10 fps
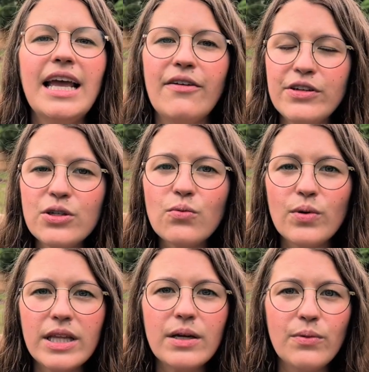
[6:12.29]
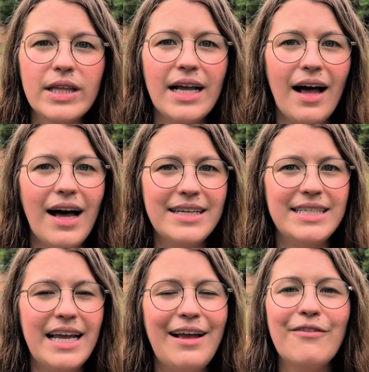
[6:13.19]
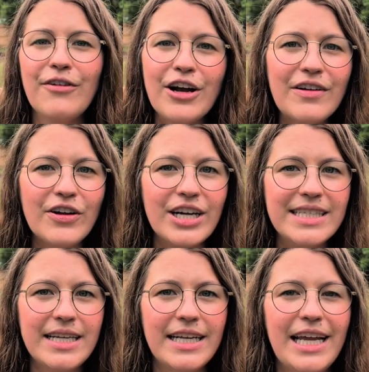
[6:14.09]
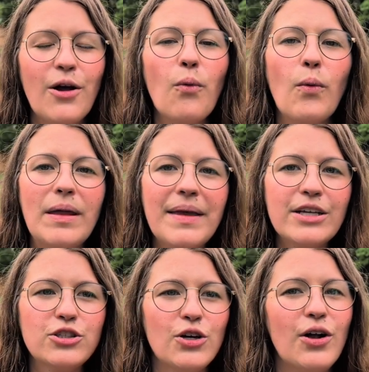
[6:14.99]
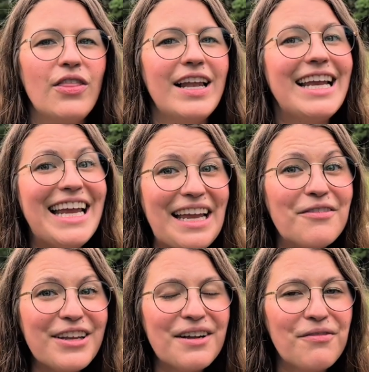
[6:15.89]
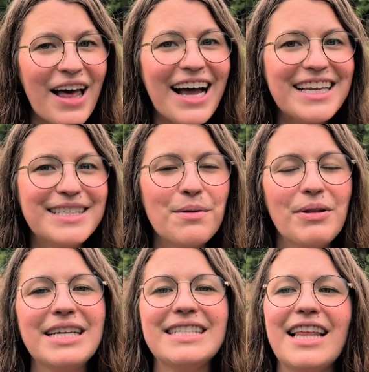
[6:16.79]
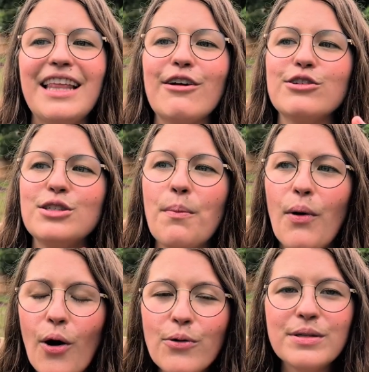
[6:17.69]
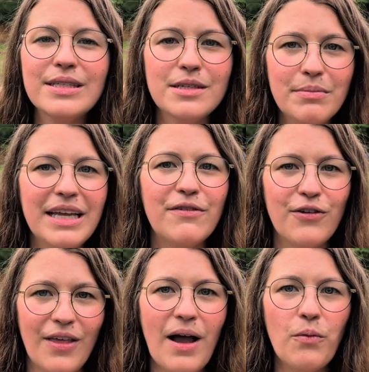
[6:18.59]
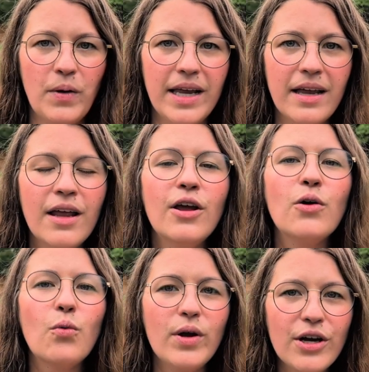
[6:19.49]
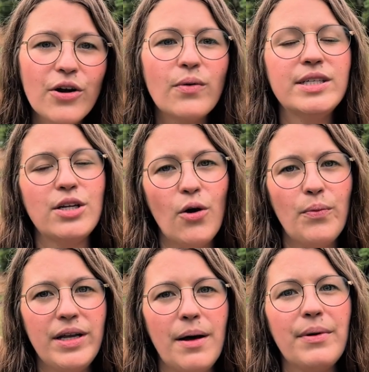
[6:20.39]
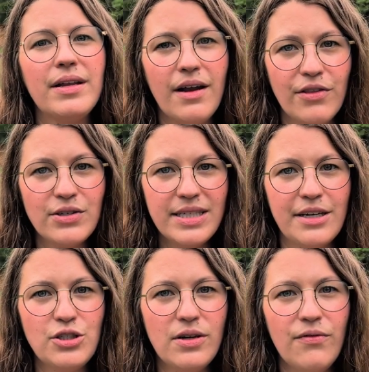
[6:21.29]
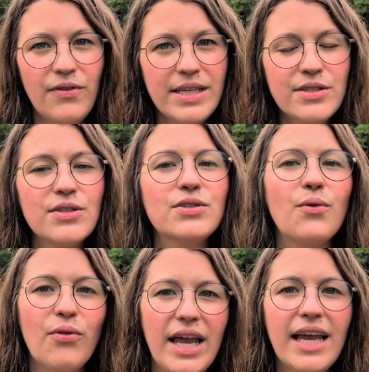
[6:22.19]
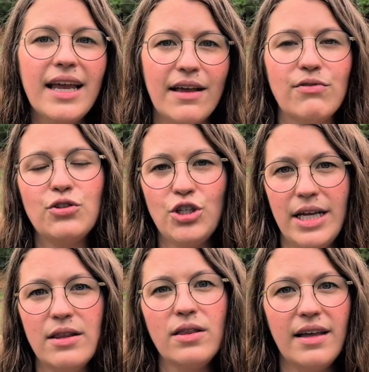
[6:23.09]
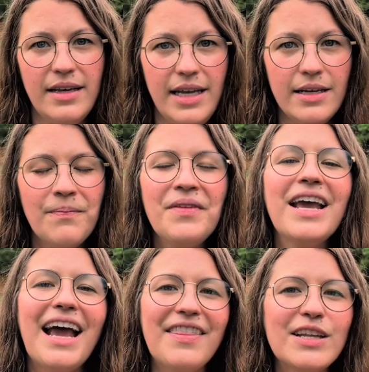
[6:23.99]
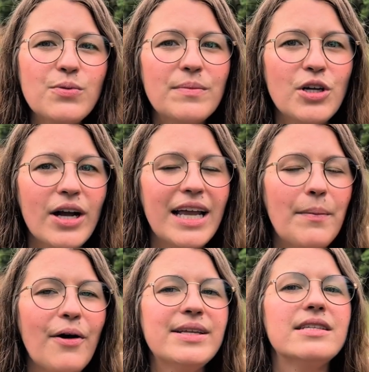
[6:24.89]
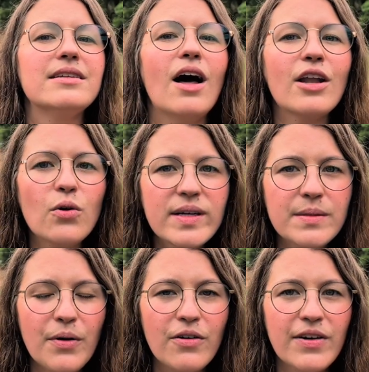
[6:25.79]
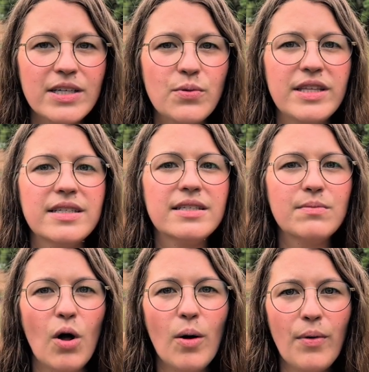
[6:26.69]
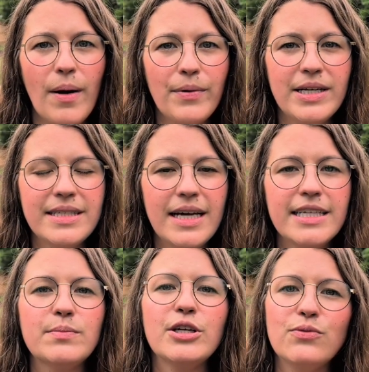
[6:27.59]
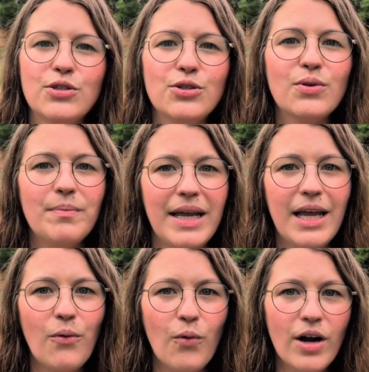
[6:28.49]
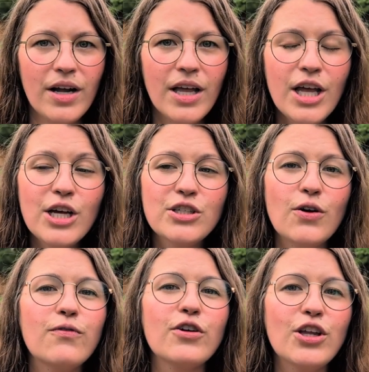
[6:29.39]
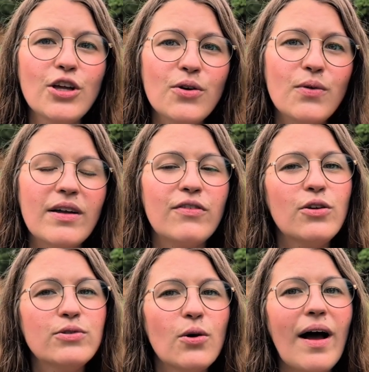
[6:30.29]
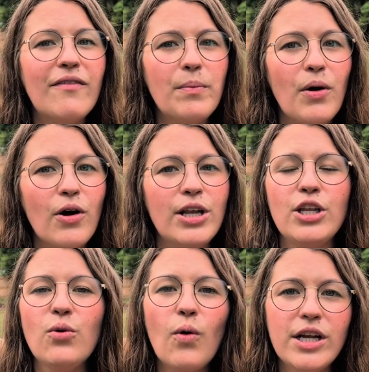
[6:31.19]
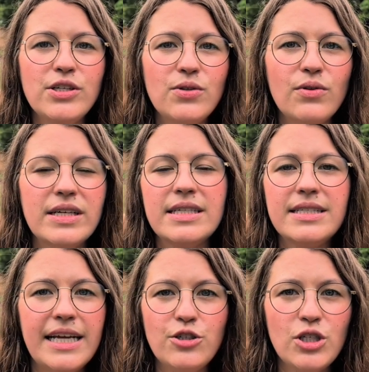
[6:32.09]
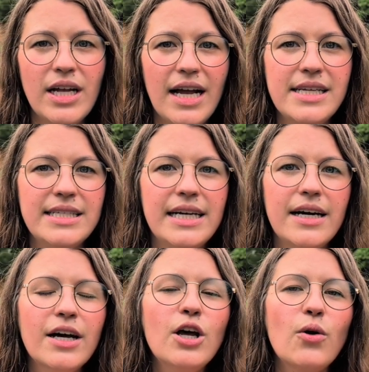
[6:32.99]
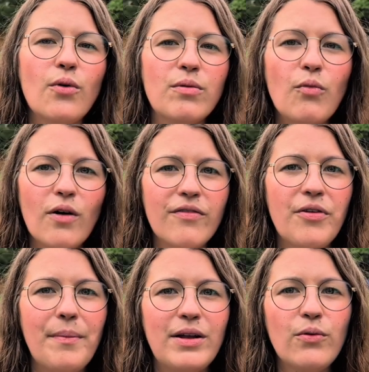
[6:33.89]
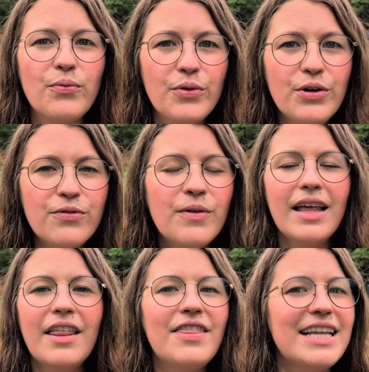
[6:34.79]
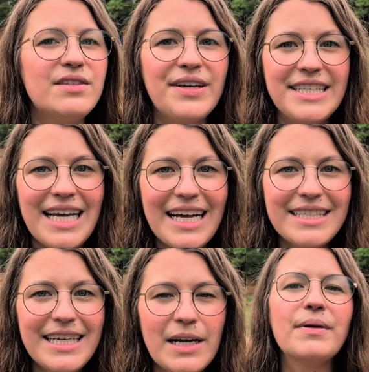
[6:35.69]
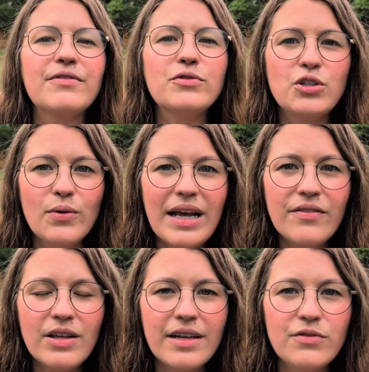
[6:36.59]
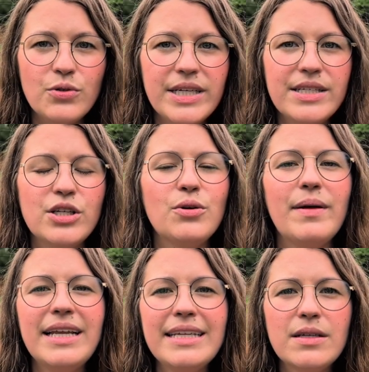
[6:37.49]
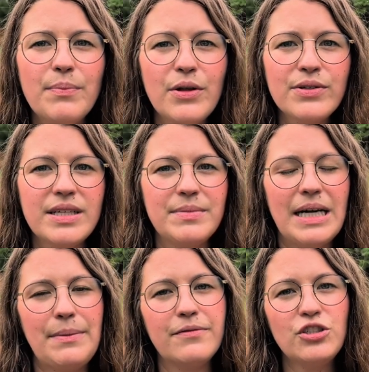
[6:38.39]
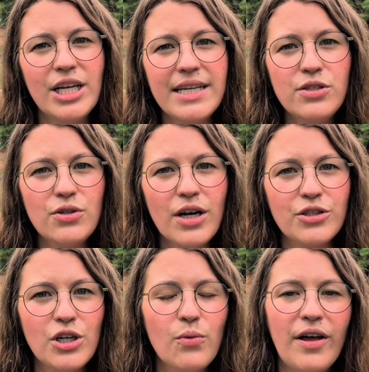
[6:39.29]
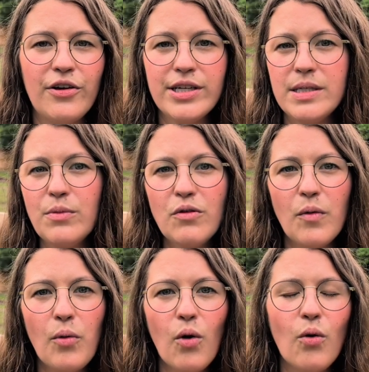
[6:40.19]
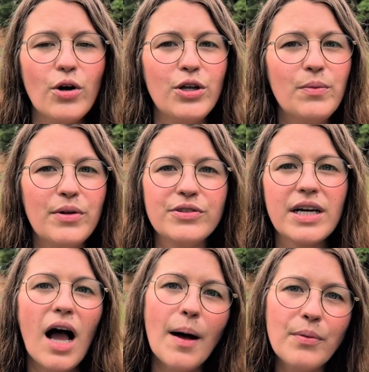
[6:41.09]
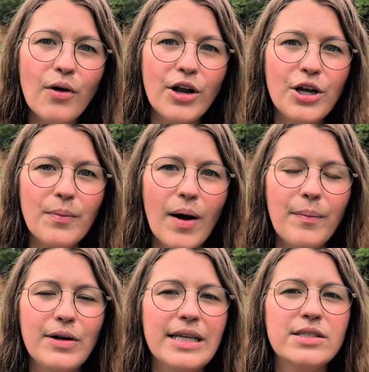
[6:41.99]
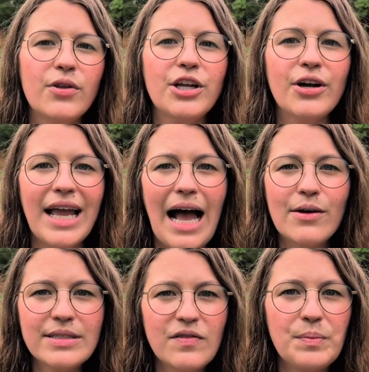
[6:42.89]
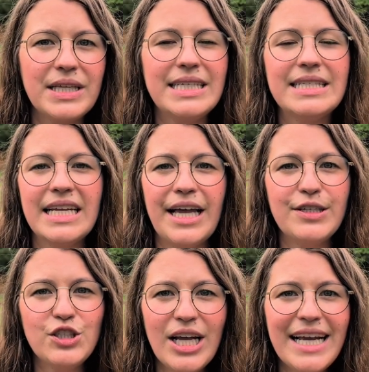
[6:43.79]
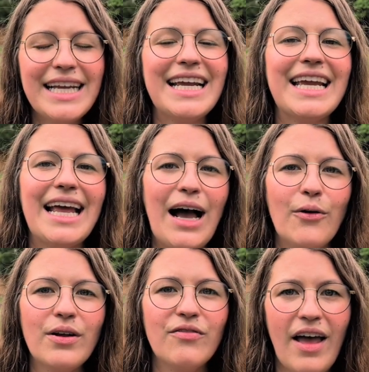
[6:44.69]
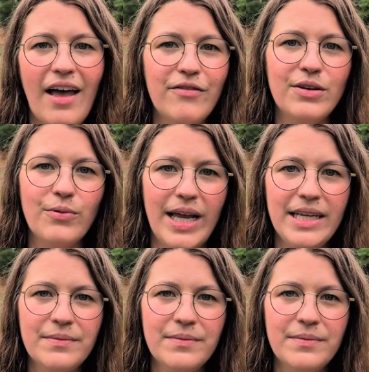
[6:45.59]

If it's a really, really hot day, very, very sunny, we make sure that even if that is the place that they are supposed to be for that week, we are going to open up another section of fence so they can get the shade that they need. And that's what I'm talking about. It's not always perfect with this small property size, but you do make it work. So for you, if you don't have a barn and you want to do this stanchion idea with more of the metal roof, that's fantastic. But if you don't have a lot of trees, you may need to build some type of shade structure, whether it's movable or you build a couple on your property so that your cows have a place to get shade and get out of the heavy rain.